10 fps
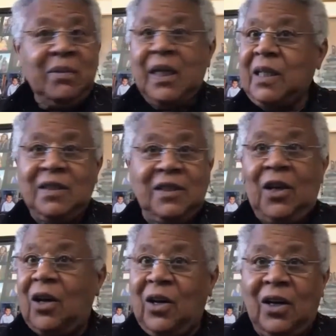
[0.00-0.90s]
It's
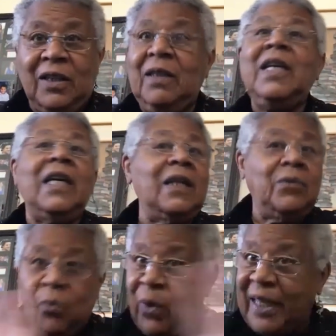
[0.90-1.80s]
gone. It
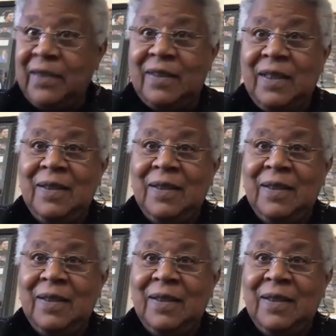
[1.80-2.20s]
went.